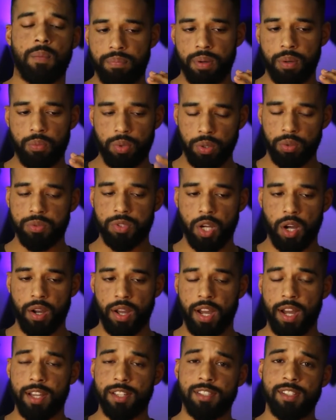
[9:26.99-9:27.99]
But real talk,
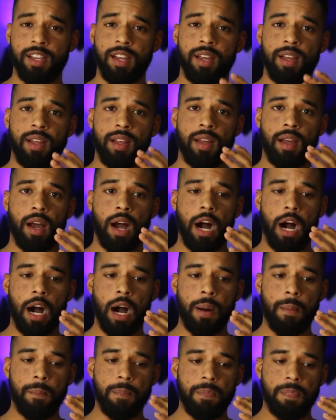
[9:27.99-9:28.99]
guys,
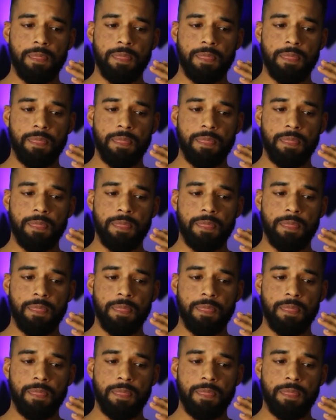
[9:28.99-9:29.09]
I